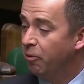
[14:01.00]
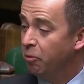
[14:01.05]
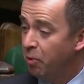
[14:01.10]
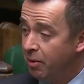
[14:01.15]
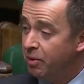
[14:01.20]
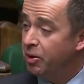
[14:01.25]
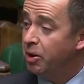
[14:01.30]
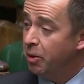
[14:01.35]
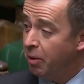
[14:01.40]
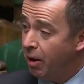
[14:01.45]

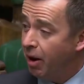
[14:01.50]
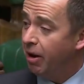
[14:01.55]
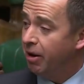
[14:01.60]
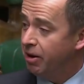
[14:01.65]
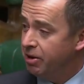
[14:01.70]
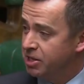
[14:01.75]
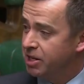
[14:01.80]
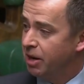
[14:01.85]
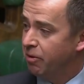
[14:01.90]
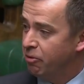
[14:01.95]
of women who
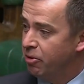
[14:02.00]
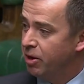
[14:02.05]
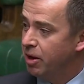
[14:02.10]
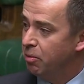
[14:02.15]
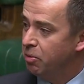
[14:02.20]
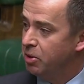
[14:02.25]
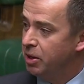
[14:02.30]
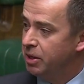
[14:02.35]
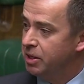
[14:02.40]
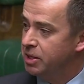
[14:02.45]
are
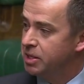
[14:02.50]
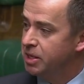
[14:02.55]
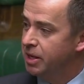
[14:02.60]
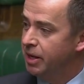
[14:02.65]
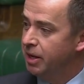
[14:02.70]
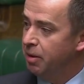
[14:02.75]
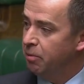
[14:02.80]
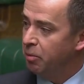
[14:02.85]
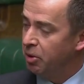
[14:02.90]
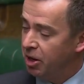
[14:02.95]
suffering
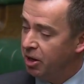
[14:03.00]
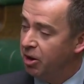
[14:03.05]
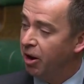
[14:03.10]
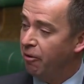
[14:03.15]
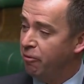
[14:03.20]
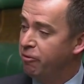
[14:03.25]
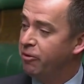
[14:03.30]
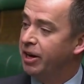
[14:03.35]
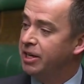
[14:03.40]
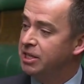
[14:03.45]
abuse but are
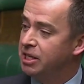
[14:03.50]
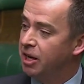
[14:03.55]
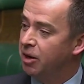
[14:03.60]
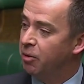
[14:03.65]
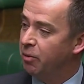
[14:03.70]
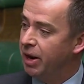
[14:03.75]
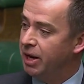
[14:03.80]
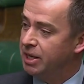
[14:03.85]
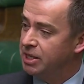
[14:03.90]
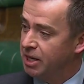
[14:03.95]
not
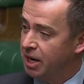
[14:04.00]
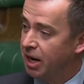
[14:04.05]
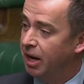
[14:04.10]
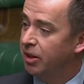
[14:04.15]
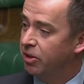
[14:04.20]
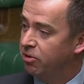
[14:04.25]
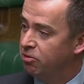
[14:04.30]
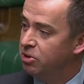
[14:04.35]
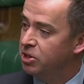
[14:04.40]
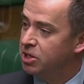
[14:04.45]
finding a way to
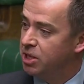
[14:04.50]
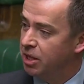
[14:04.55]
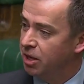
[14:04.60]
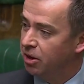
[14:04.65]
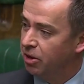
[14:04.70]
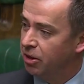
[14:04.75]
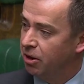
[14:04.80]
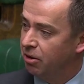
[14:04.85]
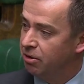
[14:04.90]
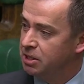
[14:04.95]
cut through
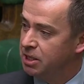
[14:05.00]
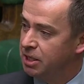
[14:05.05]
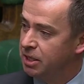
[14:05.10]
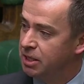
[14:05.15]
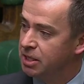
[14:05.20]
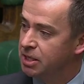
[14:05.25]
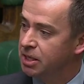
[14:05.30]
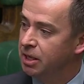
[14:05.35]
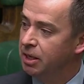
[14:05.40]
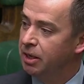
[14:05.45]
to the
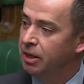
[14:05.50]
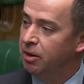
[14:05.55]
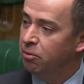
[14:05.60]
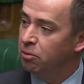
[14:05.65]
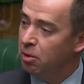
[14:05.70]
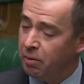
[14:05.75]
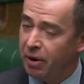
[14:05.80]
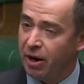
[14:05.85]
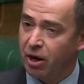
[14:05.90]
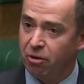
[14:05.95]
authorities.
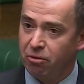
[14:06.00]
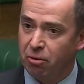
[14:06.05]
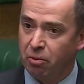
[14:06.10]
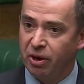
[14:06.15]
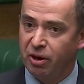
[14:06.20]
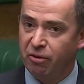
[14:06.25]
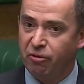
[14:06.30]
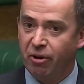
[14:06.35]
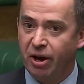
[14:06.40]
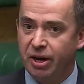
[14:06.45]
Will my
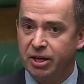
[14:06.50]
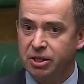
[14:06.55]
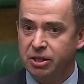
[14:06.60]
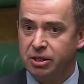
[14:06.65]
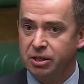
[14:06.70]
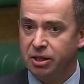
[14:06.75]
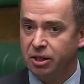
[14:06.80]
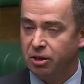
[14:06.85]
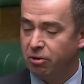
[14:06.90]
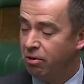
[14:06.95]
honourable
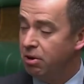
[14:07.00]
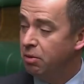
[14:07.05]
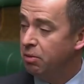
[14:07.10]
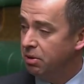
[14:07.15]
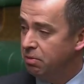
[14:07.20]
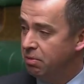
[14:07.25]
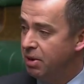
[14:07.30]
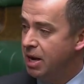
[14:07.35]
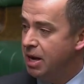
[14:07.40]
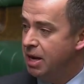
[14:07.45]
friend
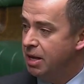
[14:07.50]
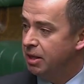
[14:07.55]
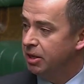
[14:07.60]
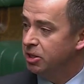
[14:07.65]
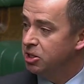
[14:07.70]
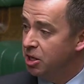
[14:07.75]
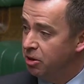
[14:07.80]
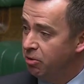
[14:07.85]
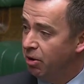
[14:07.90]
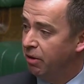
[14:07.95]
agree with me
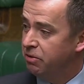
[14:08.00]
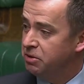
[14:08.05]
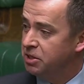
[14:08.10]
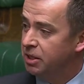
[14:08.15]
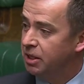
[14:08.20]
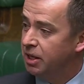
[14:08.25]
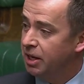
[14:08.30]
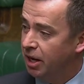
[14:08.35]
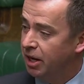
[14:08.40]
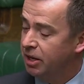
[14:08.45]
that too
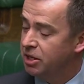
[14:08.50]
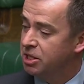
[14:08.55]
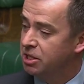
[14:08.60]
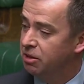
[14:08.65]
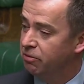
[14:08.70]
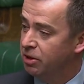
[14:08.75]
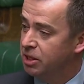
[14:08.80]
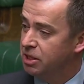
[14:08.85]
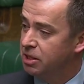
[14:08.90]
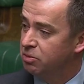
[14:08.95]
often
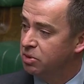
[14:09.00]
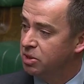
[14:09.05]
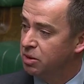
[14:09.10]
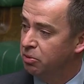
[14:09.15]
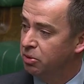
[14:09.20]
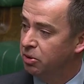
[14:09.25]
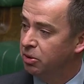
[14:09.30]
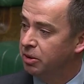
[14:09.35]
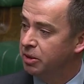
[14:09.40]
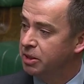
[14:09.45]
cuts to victim
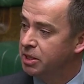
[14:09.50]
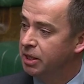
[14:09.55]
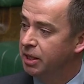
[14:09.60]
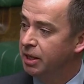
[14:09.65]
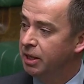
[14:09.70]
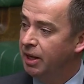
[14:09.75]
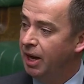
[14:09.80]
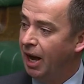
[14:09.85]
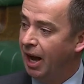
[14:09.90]
support